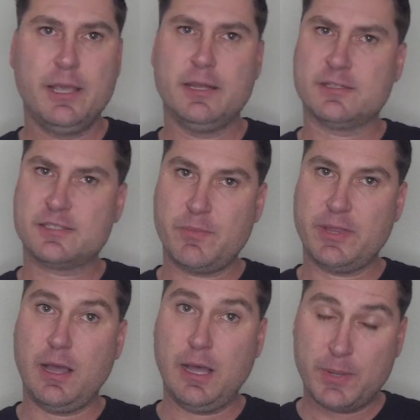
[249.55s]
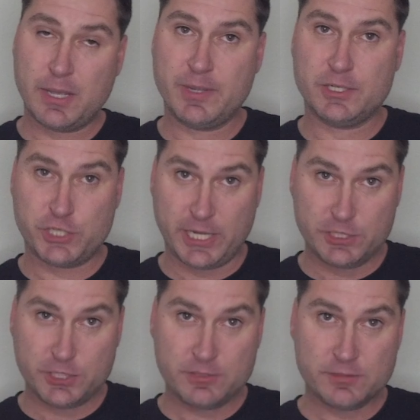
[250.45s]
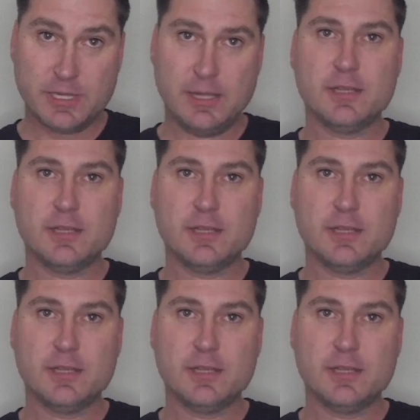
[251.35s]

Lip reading: into some of the upcoming changes,